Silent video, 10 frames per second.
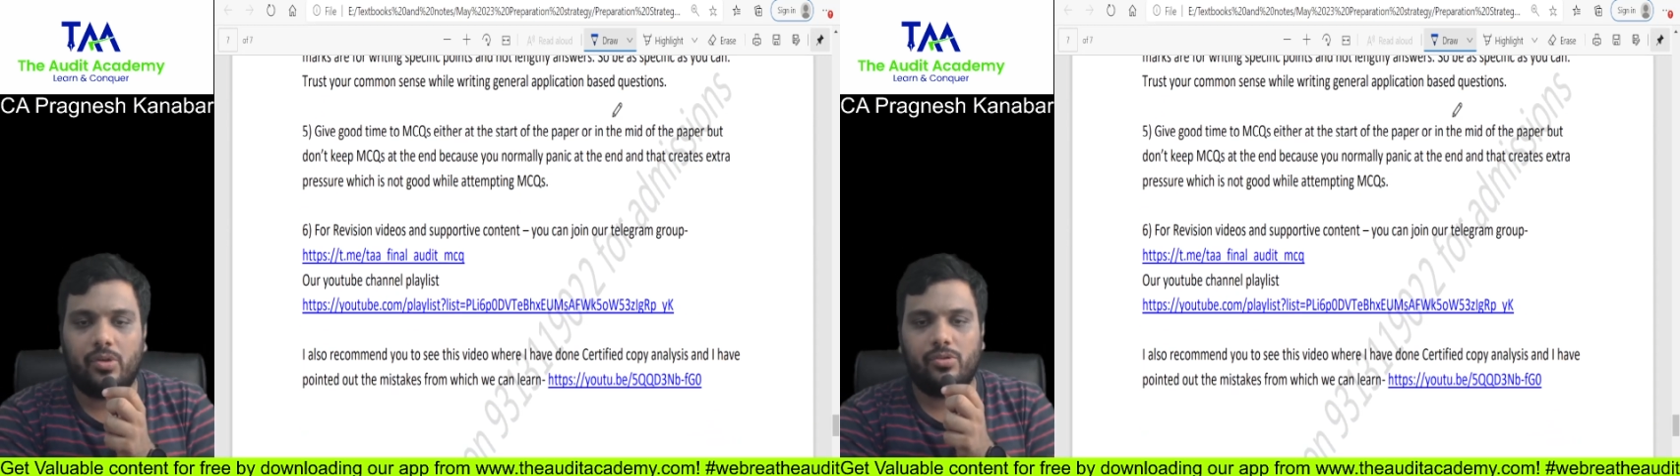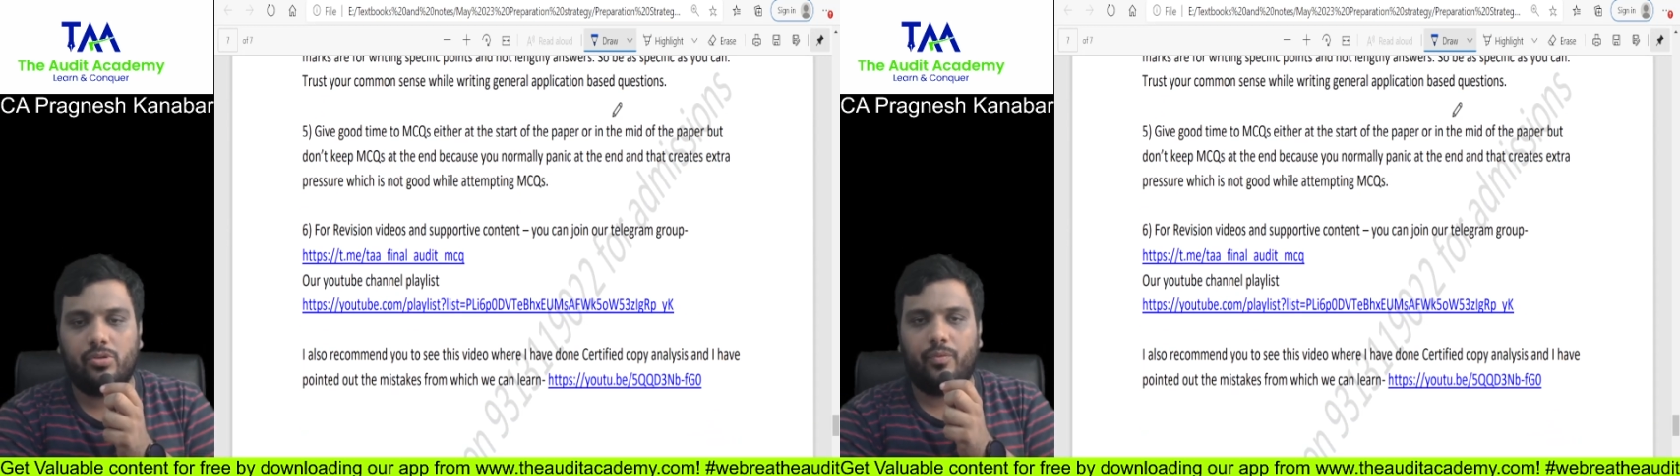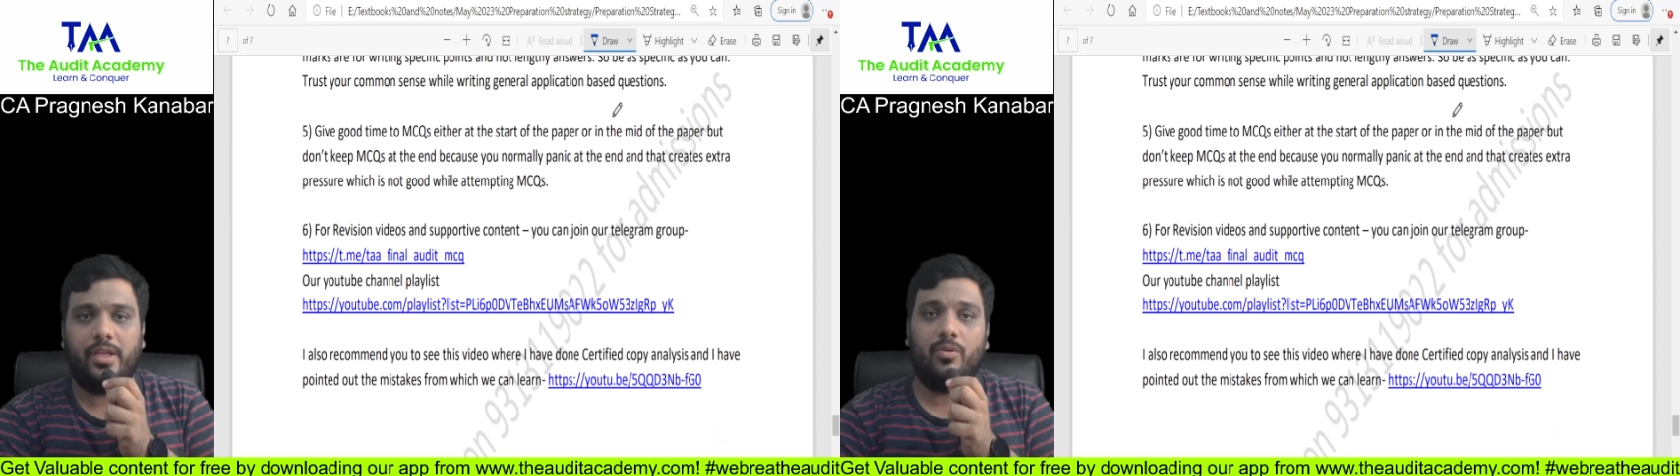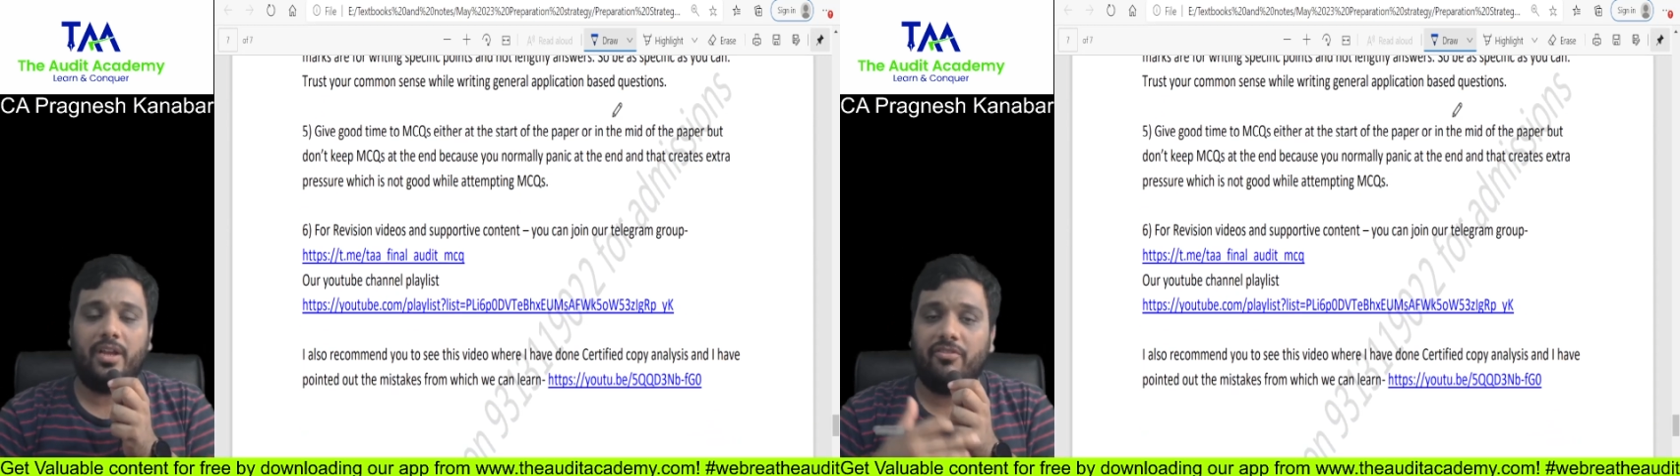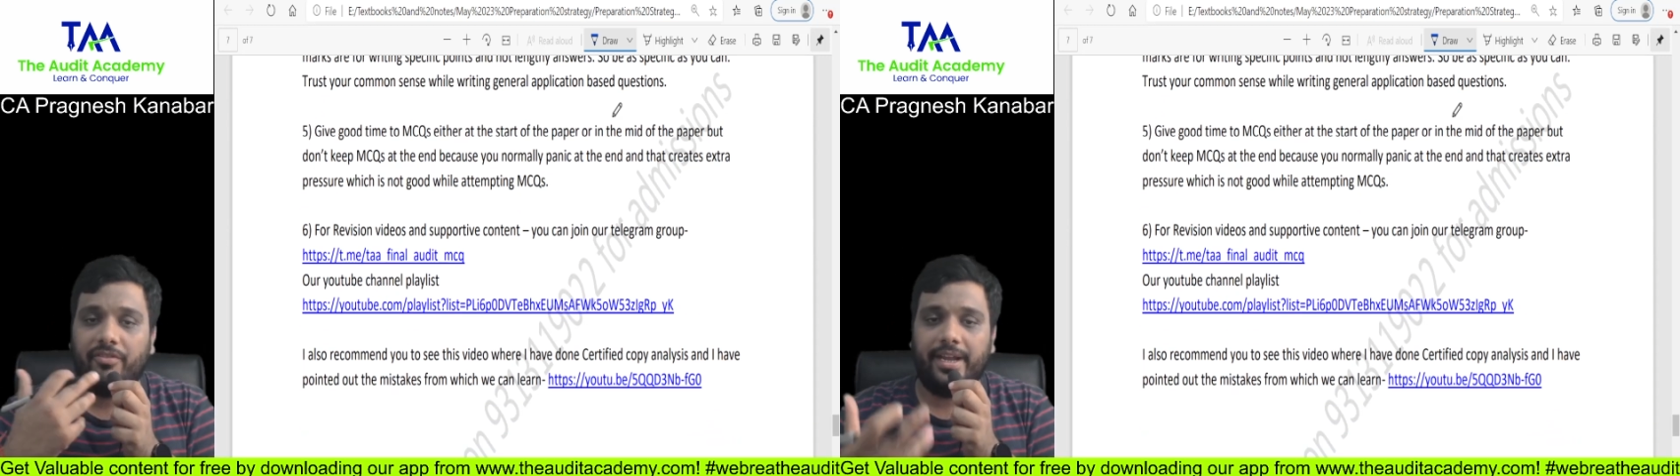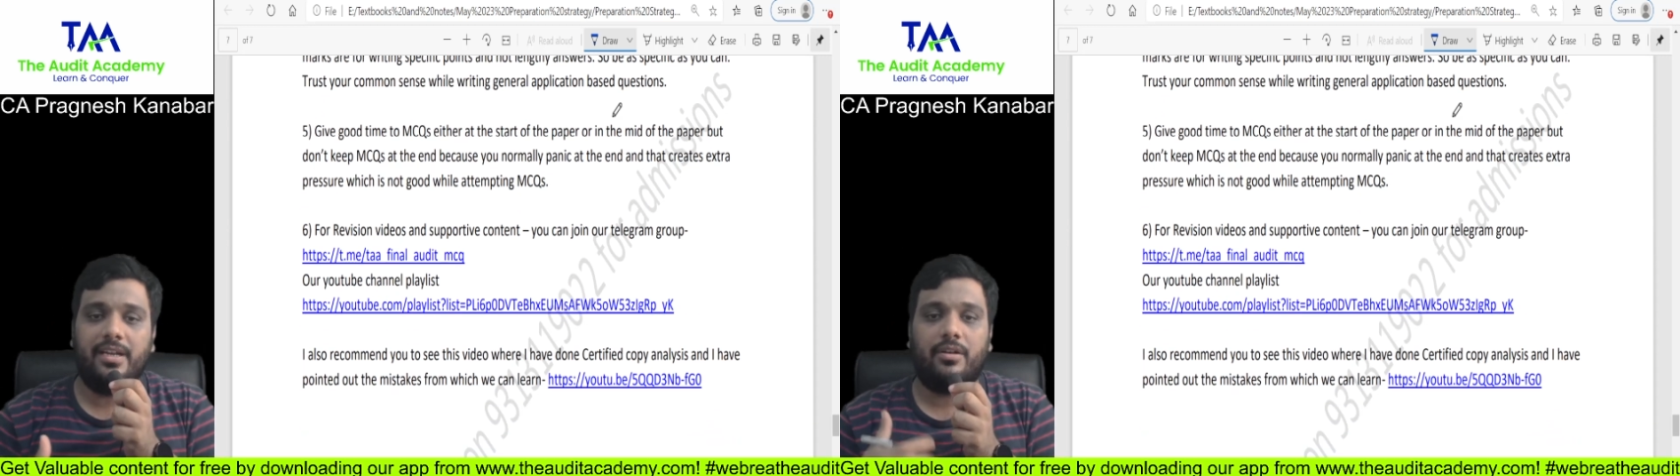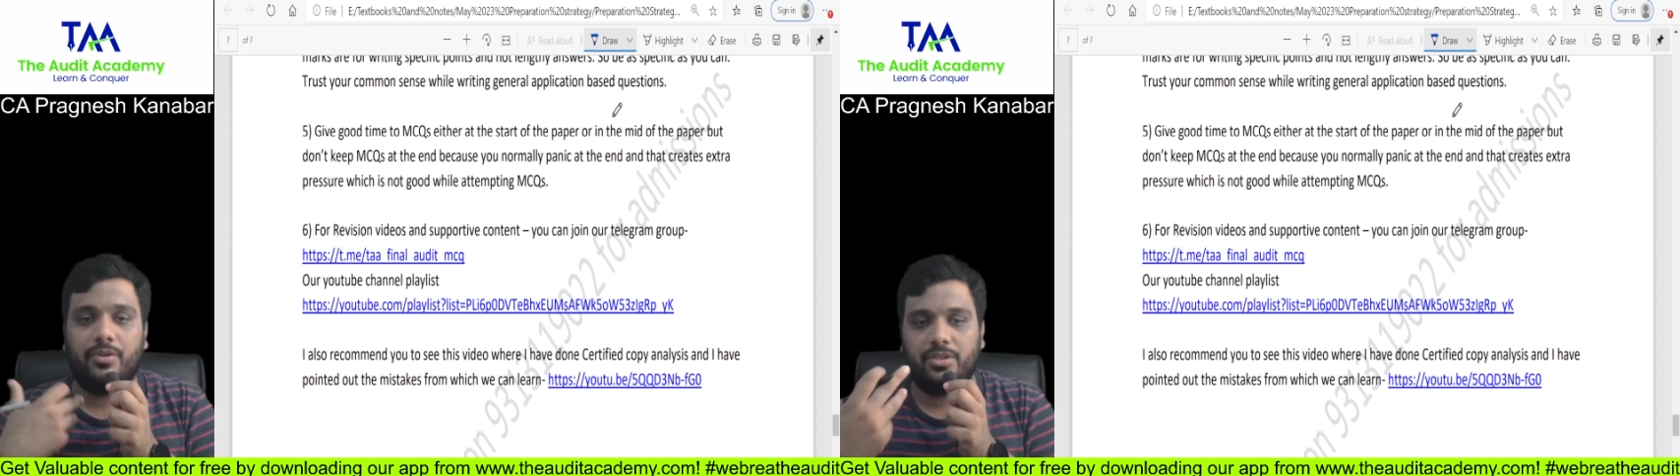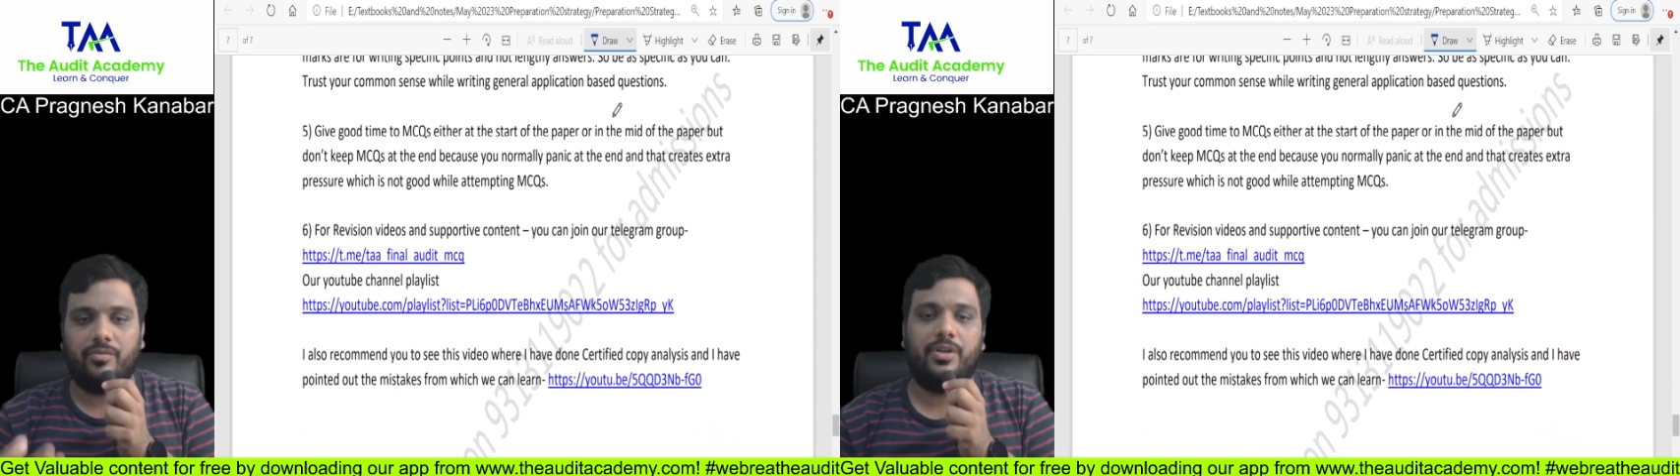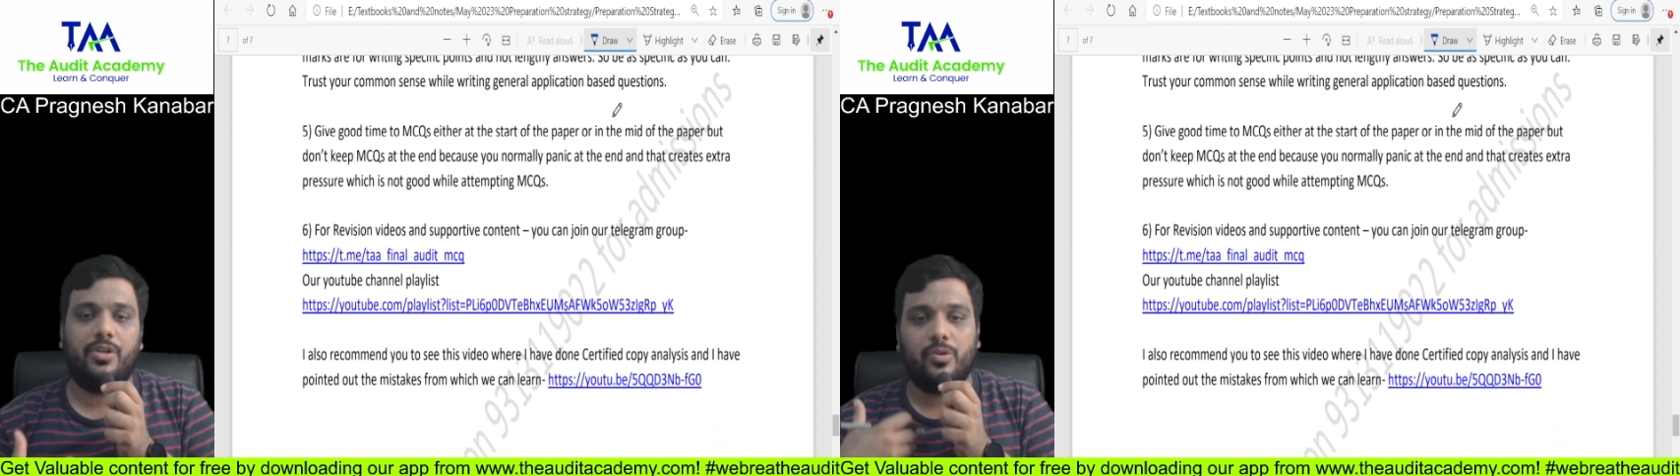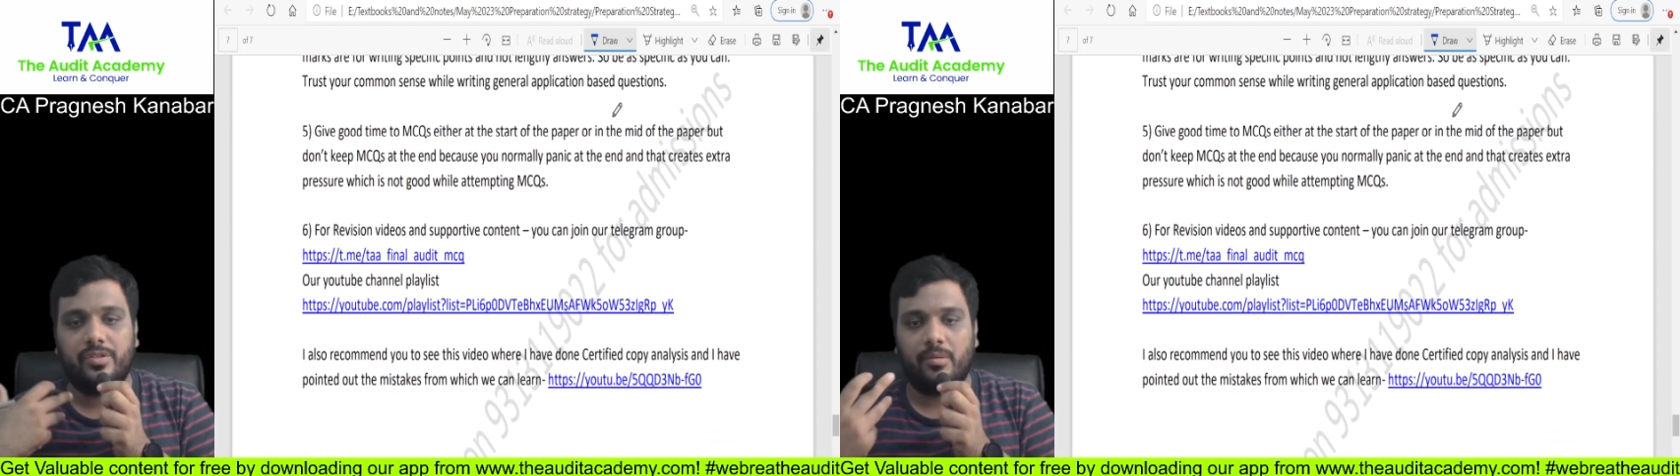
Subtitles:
also where you can find revision videos,